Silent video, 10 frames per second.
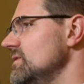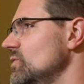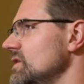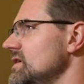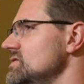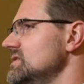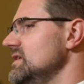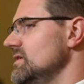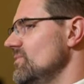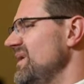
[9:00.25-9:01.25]
and where did you see
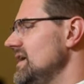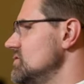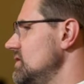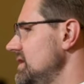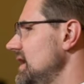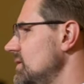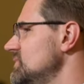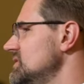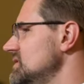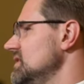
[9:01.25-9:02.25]
the major
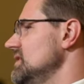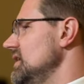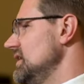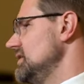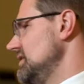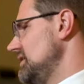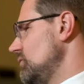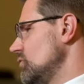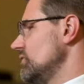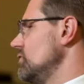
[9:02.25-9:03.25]
gaps that
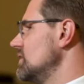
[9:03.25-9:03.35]
were very